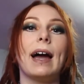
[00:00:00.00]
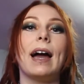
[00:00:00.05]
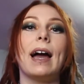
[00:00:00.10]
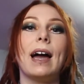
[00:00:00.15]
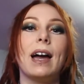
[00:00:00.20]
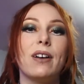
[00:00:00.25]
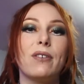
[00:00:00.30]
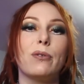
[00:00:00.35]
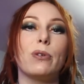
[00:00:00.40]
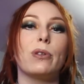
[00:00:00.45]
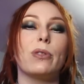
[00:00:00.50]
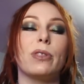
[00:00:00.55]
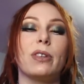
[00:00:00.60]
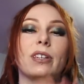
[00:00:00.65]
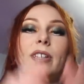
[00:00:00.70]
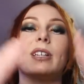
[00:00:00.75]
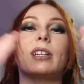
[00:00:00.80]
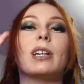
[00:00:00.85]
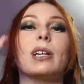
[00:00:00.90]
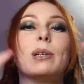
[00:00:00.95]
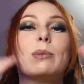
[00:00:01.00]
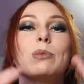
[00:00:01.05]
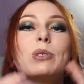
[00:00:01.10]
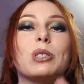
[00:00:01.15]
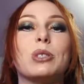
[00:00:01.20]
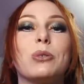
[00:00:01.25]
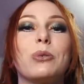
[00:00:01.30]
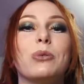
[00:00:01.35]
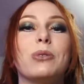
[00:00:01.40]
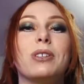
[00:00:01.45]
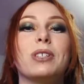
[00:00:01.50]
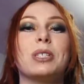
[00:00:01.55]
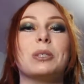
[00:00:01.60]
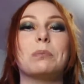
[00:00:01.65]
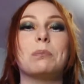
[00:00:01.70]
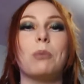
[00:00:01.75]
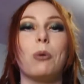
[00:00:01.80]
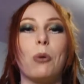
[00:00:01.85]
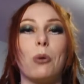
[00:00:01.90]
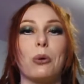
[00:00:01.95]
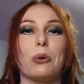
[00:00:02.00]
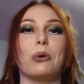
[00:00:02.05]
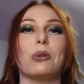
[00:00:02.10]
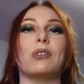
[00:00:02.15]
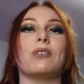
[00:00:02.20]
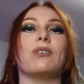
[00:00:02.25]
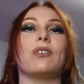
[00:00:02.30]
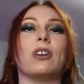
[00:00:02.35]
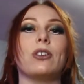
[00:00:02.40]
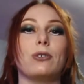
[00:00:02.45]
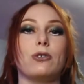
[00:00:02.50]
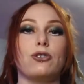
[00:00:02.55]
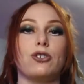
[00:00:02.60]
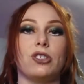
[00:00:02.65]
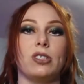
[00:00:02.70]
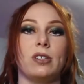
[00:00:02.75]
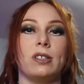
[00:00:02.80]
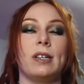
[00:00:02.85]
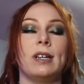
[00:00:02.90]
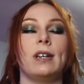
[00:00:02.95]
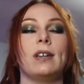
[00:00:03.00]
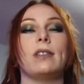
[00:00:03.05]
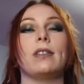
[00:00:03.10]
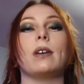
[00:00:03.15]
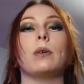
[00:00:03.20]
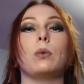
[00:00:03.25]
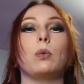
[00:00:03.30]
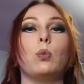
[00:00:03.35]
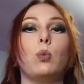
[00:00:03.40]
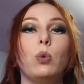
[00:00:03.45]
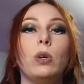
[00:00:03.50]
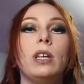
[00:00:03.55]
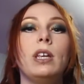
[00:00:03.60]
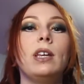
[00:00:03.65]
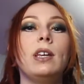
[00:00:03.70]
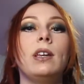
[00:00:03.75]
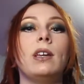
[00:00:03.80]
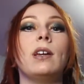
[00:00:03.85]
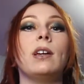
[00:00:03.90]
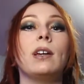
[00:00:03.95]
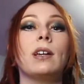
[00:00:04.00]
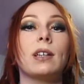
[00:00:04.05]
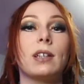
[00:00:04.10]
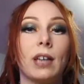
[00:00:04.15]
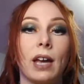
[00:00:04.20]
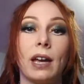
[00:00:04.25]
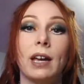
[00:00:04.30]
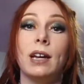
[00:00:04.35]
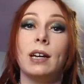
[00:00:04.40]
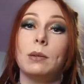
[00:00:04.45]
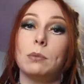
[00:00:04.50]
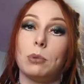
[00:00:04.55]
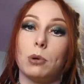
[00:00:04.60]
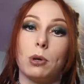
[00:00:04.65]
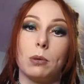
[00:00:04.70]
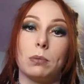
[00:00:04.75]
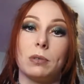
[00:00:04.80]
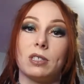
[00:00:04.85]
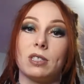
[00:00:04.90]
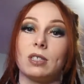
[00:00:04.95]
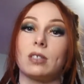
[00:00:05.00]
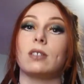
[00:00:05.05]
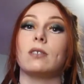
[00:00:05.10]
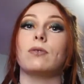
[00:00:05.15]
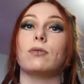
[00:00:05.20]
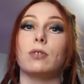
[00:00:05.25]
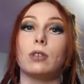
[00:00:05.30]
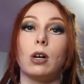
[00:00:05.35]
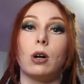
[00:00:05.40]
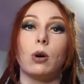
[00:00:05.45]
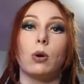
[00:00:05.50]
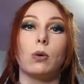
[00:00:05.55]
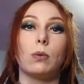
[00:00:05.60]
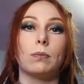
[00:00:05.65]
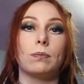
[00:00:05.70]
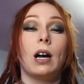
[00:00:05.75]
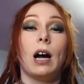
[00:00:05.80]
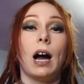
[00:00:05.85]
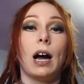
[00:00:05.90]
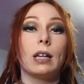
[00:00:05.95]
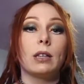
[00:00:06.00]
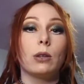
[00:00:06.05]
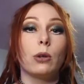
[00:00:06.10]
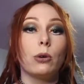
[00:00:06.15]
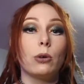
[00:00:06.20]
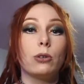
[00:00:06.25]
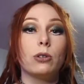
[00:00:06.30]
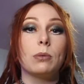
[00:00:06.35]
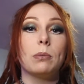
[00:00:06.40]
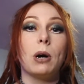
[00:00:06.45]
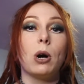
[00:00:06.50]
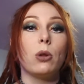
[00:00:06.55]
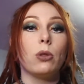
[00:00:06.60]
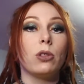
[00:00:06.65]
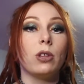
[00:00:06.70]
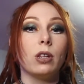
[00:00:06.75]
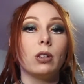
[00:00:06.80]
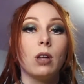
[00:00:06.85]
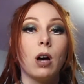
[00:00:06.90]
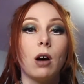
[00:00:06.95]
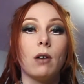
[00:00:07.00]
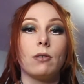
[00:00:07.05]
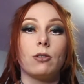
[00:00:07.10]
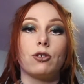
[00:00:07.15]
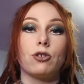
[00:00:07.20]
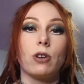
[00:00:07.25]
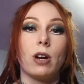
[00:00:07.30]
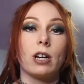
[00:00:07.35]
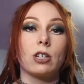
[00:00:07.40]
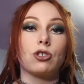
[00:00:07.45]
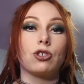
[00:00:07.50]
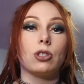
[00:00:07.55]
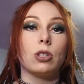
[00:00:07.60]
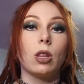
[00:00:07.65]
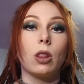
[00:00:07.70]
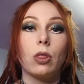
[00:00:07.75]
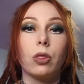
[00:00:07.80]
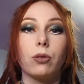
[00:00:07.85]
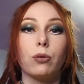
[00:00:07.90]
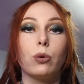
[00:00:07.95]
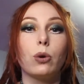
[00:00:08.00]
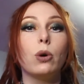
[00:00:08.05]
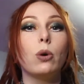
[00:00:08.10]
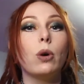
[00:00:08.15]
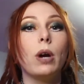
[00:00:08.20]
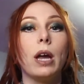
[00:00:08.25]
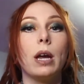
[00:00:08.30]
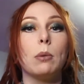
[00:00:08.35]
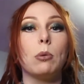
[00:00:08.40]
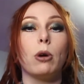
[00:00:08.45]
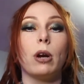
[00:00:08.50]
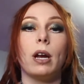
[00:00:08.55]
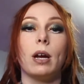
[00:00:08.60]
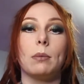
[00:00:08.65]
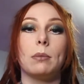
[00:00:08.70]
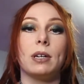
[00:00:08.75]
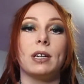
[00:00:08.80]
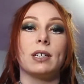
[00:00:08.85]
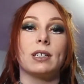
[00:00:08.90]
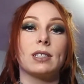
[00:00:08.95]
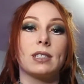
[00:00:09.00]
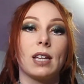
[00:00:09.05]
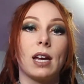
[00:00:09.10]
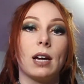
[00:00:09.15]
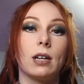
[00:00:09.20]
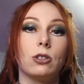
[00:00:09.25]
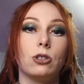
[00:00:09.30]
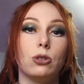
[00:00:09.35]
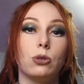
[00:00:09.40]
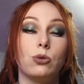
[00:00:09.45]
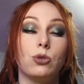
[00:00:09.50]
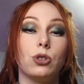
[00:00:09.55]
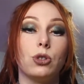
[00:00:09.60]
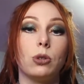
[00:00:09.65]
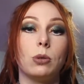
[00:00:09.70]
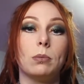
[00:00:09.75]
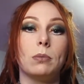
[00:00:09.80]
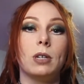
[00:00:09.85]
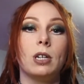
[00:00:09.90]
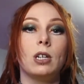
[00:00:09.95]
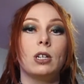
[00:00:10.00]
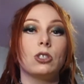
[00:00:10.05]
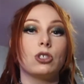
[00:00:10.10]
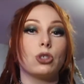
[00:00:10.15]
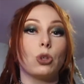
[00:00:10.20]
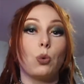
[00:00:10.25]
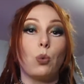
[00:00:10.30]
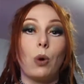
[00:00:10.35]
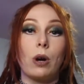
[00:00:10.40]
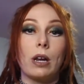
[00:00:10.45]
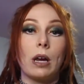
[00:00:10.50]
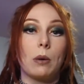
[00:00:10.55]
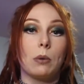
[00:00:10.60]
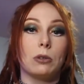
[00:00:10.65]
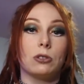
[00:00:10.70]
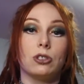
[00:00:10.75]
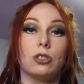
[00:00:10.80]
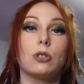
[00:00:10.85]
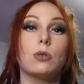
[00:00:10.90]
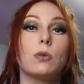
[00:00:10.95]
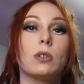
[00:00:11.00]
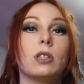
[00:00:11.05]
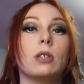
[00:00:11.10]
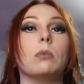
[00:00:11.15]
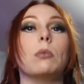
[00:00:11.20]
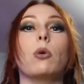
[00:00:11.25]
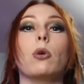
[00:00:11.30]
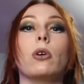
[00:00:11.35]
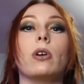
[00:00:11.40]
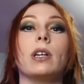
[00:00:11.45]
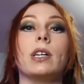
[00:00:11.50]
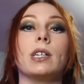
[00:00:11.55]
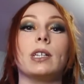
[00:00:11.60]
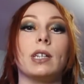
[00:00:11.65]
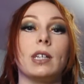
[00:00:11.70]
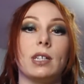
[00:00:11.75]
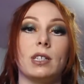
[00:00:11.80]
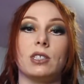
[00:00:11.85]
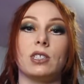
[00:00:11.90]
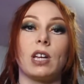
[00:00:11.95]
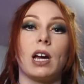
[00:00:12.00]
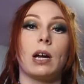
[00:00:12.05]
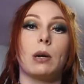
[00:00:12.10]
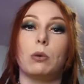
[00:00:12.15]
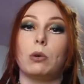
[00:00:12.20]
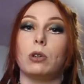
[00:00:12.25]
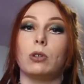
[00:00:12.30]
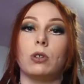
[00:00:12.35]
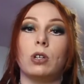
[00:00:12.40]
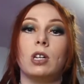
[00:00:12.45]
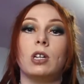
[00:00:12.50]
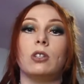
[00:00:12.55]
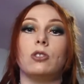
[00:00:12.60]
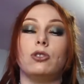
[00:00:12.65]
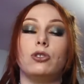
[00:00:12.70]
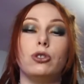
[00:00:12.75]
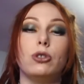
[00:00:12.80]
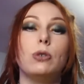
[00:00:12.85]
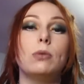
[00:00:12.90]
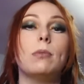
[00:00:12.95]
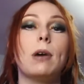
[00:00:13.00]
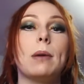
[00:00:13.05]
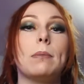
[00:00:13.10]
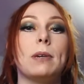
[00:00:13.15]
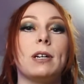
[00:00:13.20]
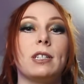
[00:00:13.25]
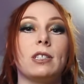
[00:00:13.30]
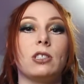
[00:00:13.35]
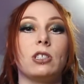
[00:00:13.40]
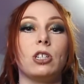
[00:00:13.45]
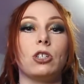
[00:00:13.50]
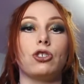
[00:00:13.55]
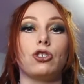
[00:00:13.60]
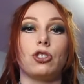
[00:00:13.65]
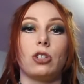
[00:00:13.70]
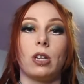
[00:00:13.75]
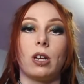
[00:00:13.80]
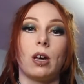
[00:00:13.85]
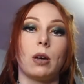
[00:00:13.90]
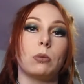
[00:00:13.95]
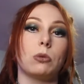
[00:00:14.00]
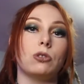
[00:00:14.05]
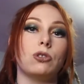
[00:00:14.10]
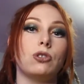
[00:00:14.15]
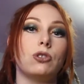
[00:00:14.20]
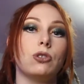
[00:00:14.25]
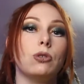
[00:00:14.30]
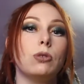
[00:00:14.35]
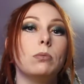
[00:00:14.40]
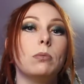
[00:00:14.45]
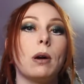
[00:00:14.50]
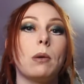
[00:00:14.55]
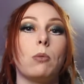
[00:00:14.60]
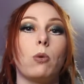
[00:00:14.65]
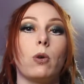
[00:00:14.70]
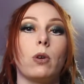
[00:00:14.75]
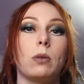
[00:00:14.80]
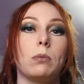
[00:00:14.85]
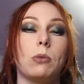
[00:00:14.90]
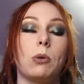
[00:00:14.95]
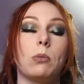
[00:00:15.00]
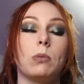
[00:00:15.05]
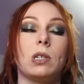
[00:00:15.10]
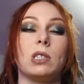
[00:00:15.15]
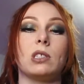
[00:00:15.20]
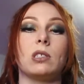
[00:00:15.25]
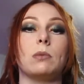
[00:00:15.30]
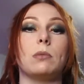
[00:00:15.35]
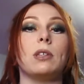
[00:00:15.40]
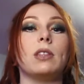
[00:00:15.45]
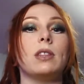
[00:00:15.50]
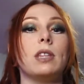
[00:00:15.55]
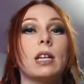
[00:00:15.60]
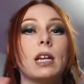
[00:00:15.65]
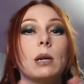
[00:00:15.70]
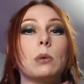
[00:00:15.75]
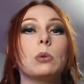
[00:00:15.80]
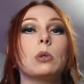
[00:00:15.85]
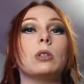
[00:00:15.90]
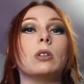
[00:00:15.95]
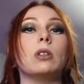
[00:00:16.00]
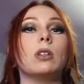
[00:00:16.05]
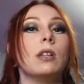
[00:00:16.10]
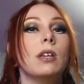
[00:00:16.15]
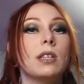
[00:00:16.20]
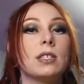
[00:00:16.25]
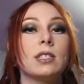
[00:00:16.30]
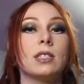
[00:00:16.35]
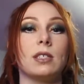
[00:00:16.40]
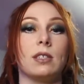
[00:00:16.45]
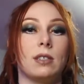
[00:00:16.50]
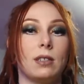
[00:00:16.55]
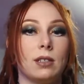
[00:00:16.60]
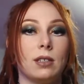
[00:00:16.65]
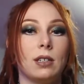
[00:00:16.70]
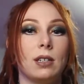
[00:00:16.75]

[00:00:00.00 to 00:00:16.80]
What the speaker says: Everything comes through this portal of energy that we can purposely flow. I learned about the law of attraction through Abraham Hicks on YouTube. So what I will do in the morning is I will do my meditation and I will do my morning momentum and then I will listen.